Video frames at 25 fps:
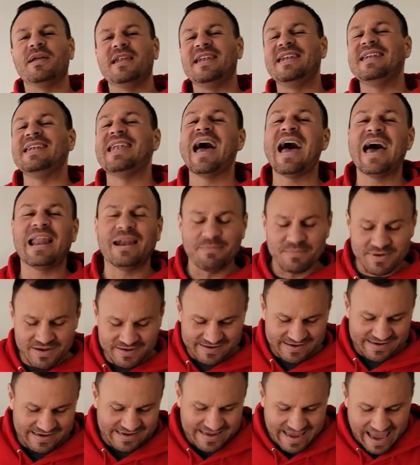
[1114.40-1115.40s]

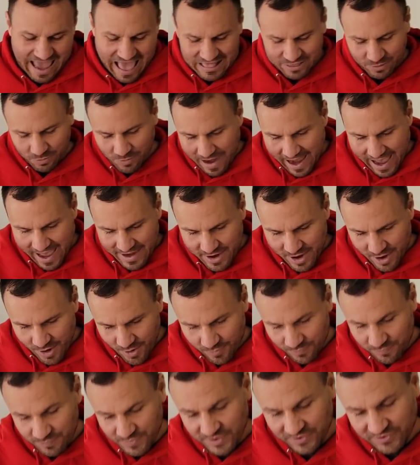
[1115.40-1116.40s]
Anonymous in Colorado.
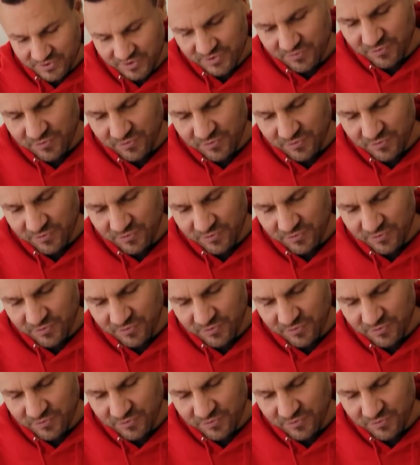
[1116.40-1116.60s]
All this right.